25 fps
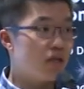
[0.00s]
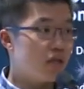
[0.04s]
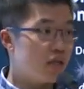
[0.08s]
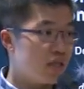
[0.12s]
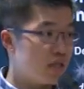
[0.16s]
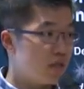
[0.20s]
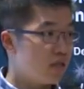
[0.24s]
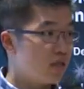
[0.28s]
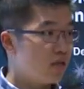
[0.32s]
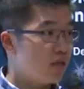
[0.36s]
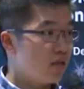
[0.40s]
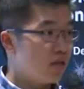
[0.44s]

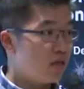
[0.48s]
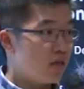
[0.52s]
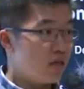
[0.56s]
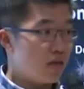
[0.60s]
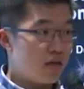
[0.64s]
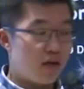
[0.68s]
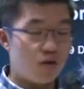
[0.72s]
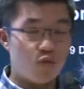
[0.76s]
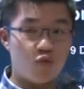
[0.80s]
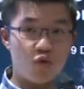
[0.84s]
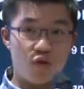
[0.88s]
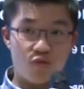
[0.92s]

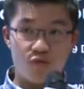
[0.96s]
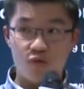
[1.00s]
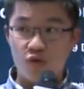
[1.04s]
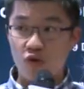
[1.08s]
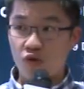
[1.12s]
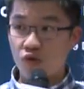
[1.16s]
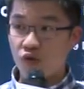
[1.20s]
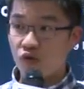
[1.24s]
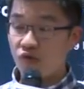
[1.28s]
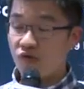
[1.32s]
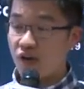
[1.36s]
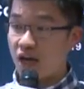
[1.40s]
with
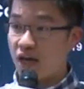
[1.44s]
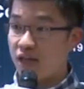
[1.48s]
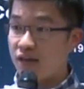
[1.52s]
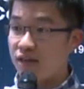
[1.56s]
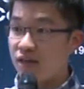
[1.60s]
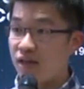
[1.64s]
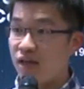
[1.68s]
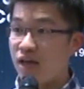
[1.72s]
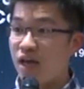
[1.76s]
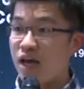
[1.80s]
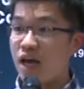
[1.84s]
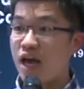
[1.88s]
Go-Go van,
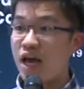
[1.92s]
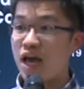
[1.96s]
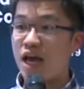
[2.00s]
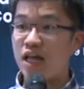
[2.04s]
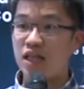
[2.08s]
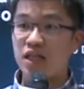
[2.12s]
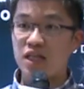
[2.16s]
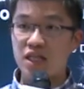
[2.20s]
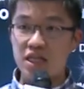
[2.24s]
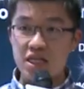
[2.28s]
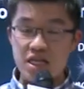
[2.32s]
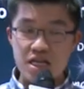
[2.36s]

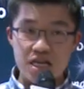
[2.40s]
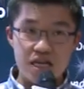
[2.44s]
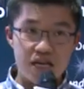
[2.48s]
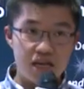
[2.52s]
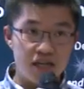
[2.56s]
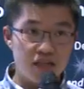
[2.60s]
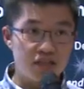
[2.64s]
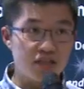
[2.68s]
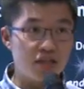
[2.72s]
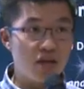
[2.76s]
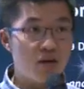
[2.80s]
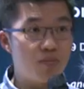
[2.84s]
and
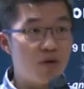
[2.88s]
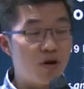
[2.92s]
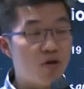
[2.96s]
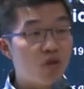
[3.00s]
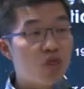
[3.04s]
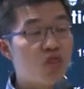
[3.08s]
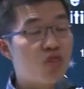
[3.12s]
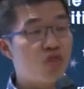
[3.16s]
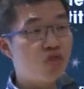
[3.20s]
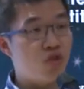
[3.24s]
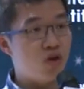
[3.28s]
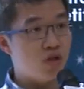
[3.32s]
is about
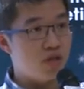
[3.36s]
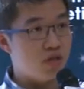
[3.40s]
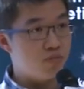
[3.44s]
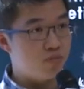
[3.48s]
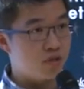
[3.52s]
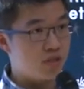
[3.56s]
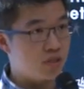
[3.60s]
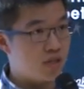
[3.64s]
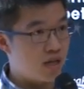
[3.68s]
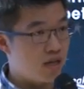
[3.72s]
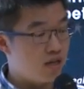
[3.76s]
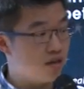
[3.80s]

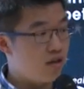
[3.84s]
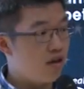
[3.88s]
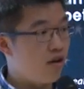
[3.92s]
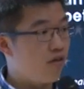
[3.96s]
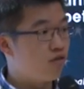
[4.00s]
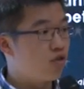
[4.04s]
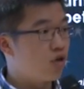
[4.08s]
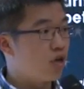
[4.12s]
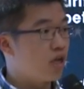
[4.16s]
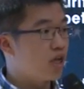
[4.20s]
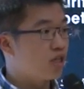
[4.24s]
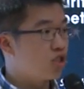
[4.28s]
30%
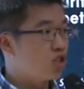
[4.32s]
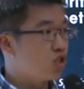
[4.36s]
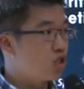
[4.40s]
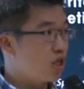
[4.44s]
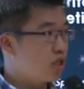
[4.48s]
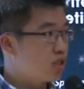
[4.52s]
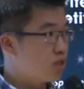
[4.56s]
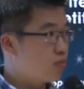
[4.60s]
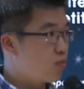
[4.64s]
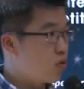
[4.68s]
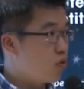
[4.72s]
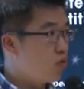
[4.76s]
of the
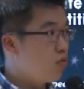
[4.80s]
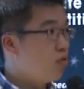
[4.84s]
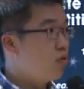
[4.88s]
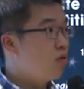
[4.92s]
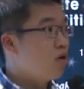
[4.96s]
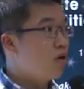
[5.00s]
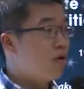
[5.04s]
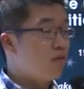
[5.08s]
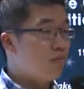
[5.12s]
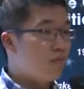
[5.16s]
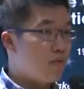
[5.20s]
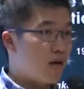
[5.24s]
addressable
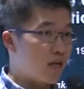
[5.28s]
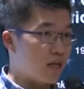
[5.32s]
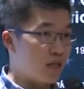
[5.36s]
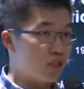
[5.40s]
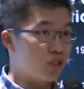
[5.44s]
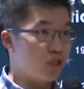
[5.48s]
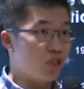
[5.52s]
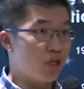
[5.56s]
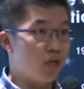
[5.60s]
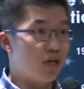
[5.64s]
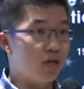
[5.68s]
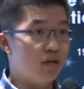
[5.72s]
market
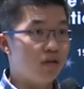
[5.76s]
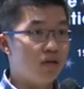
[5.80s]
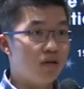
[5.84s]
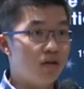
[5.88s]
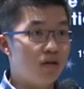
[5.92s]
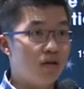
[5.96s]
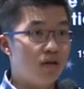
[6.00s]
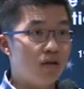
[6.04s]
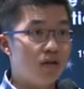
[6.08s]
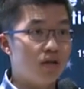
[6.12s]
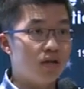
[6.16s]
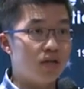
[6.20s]
share
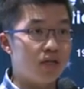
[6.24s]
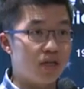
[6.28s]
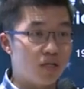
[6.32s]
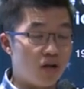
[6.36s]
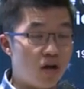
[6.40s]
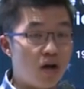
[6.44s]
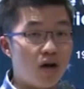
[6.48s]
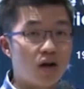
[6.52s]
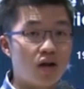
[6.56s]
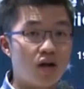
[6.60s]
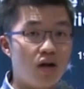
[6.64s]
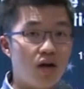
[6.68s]
in
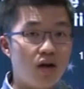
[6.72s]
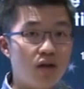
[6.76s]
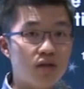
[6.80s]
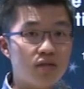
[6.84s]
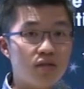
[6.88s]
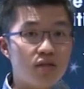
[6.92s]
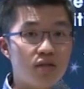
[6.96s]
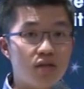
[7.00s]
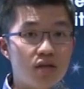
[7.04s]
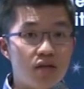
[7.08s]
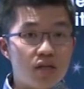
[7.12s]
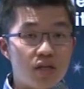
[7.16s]
Hong Kong.
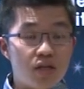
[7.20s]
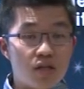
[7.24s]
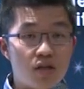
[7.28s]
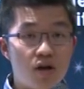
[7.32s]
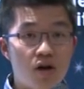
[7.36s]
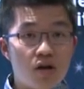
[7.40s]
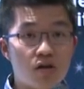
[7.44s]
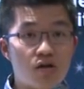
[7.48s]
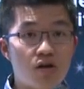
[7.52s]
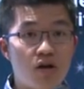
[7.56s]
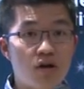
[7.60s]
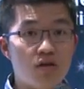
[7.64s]
In
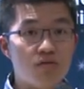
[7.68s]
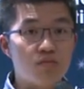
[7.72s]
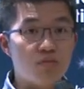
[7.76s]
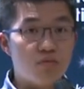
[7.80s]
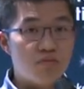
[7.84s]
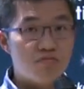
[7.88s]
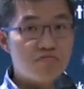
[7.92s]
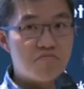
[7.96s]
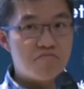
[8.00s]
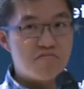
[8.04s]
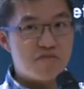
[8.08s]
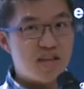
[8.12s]
Hong Kong,
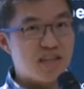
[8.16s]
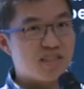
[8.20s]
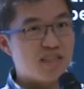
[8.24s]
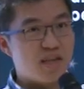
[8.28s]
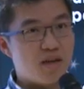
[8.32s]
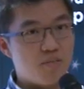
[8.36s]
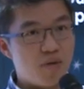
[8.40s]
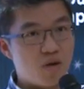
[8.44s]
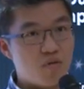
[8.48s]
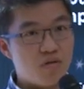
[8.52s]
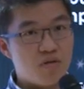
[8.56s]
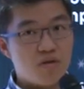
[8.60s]
there's
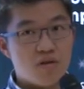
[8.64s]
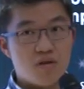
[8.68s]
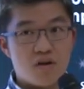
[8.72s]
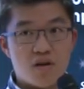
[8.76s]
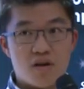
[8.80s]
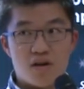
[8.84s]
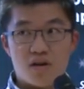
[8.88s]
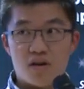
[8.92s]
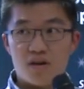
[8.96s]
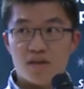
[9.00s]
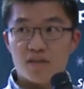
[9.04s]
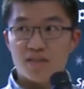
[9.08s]
about
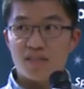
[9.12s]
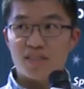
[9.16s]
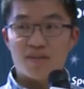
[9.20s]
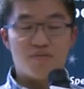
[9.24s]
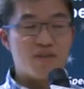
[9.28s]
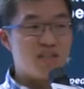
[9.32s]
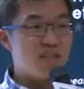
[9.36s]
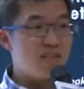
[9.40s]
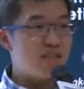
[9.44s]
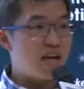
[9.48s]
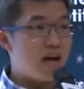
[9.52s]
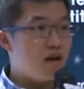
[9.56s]

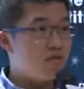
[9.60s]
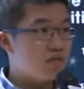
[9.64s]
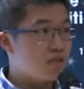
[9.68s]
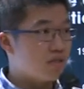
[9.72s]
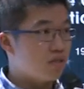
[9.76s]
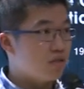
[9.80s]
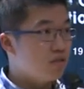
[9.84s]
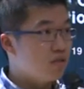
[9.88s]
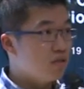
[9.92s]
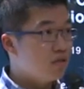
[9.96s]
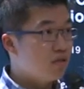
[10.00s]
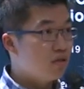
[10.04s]

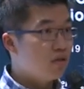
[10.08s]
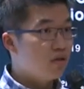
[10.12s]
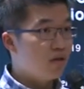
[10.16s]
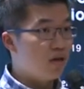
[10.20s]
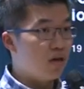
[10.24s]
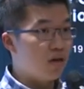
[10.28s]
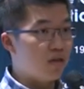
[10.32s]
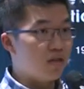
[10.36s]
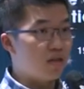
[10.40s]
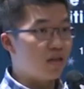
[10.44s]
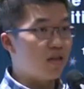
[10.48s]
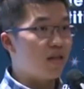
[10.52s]
70,000
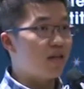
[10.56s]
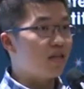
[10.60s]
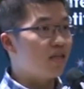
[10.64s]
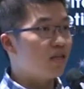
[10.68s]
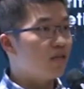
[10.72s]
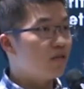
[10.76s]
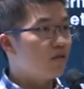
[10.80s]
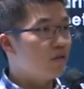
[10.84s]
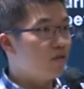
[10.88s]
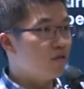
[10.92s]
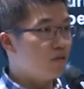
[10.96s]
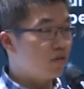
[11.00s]
light
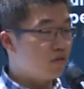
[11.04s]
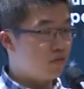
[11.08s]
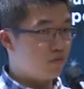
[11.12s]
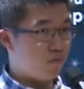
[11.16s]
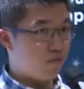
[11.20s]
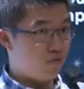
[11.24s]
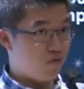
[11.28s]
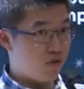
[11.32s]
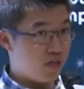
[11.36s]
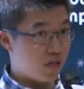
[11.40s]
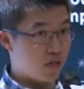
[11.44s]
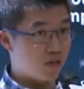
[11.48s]
goods
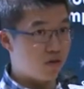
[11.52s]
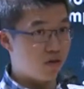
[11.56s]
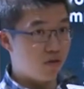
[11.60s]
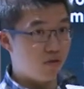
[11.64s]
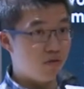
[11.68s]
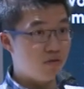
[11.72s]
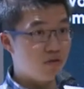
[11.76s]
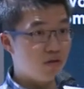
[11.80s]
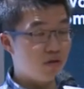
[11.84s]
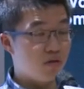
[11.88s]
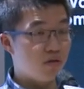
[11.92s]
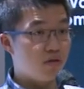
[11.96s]

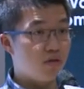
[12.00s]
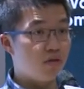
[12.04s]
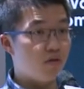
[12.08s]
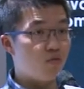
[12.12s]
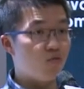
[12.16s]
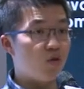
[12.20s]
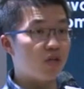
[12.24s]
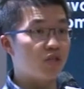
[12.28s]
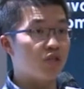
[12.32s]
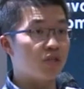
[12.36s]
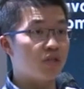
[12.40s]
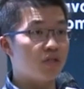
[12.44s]
vehicle
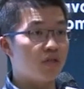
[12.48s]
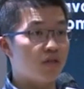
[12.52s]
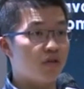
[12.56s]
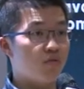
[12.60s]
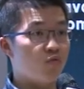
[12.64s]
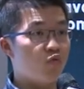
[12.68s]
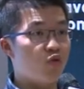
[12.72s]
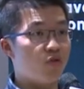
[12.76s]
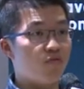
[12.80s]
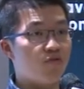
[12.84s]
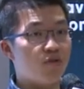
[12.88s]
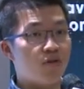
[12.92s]
registered
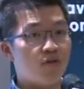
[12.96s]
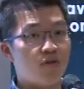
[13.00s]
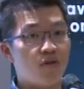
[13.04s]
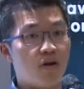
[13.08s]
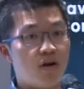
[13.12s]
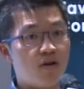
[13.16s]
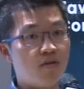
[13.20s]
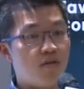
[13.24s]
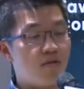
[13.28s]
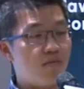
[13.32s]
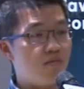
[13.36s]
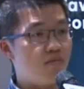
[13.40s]
with the
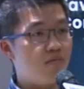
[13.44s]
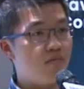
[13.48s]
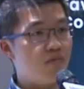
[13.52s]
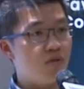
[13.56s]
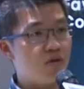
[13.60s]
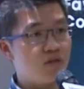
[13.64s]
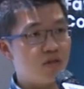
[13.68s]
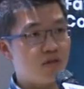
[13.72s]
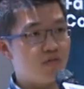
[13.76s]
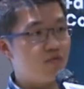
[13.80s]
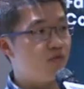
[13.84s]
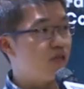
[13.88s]

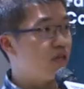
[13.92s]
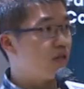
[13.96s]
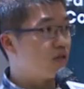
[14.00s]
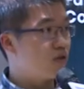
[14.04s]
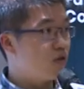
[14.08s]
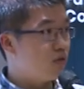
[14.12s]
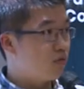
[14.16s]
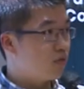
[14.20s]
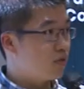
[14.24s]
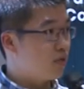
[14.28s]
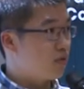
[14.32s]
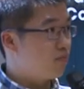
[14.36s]
motor
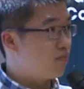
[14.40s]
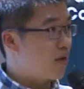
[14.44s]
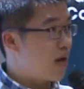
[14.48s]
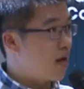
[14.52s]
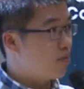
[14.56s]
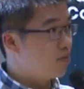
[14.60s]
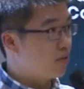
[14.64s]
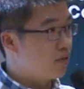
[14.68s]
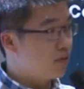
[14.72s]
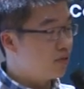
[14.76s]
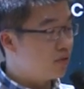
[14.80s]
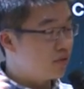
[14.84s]
vehicle
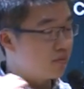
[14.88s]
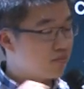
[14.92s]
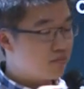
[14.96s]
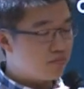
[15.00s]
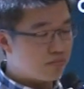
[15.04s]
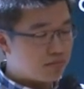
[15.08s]
departments,